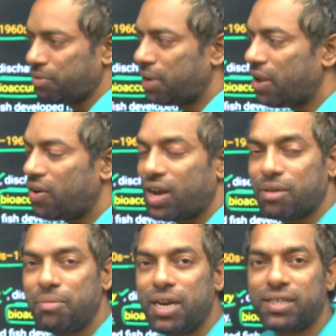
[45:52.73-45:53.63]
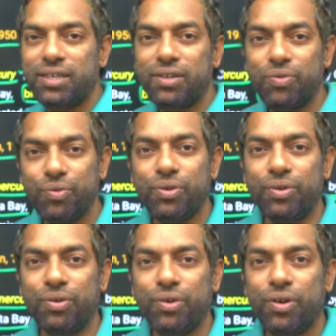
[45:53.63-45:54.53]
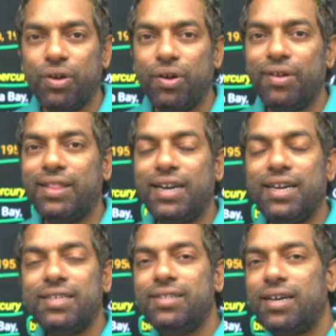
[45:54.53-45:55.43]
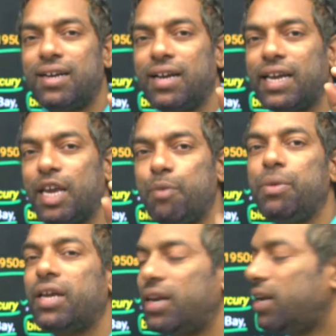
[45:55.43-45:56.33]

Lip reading: Bioaccumulation who? That is the chemical